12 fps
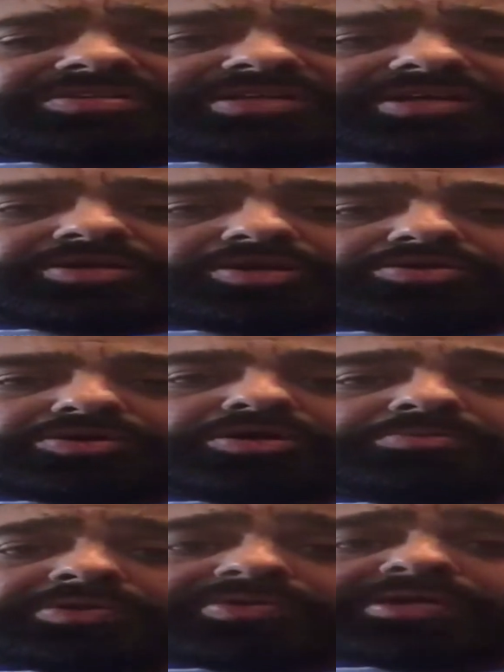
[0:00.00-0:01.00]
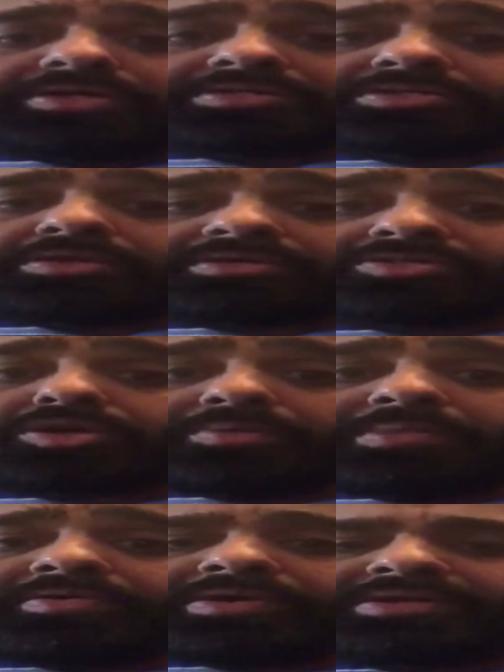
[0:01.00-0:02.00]
as I know, Conor McGregor is not
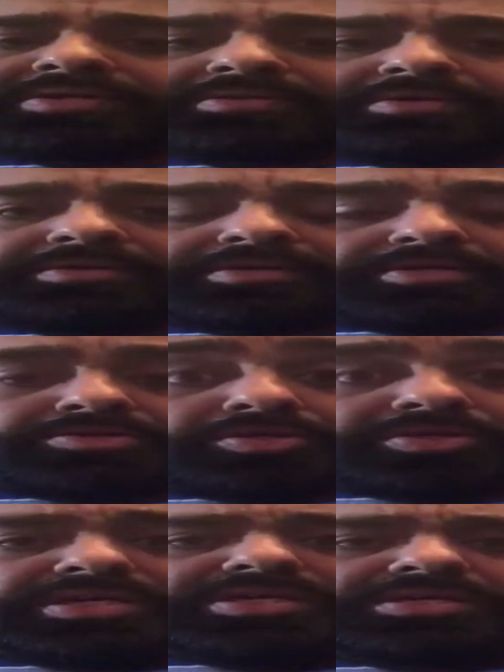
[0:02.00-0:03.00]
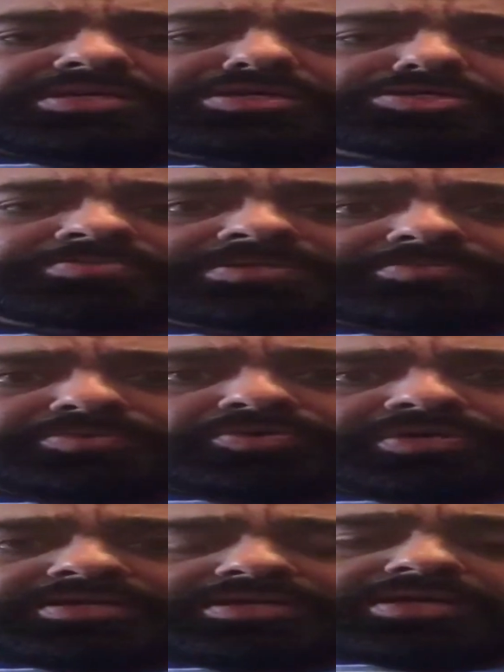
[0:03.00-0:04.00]
American either. So he needs to be
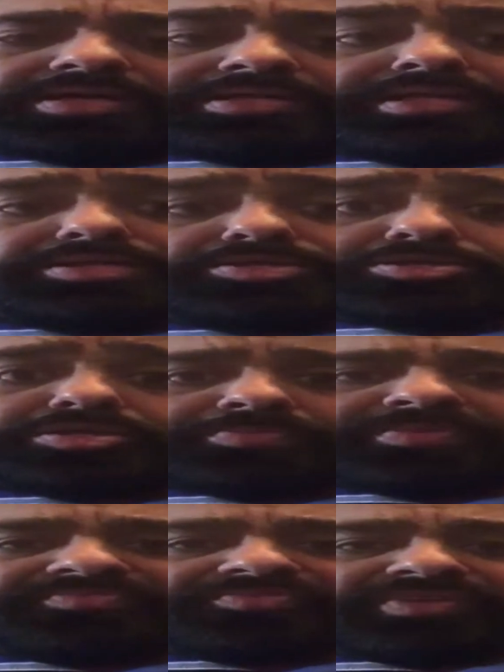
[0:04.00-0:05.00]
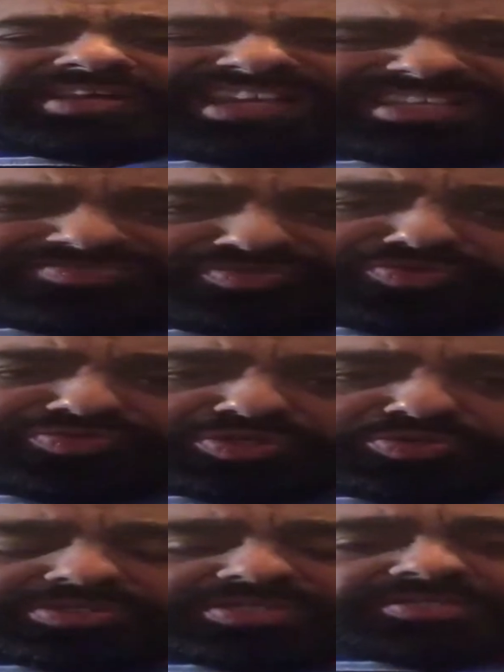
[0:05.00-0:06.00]
deported. They need to stop him from fighting. He hasn't fought for
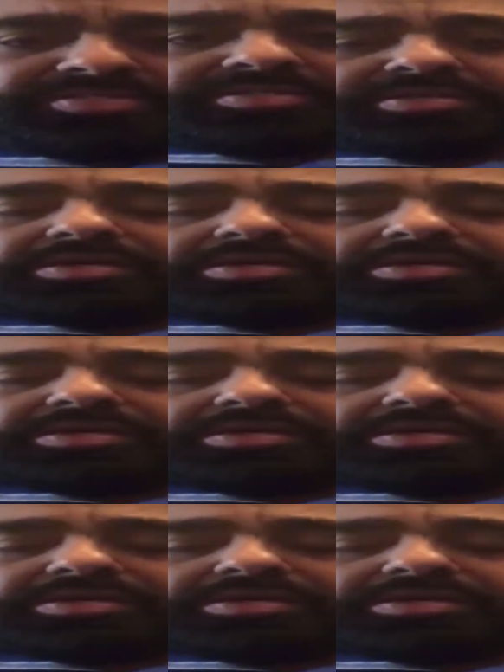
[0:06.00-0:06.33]
2 years.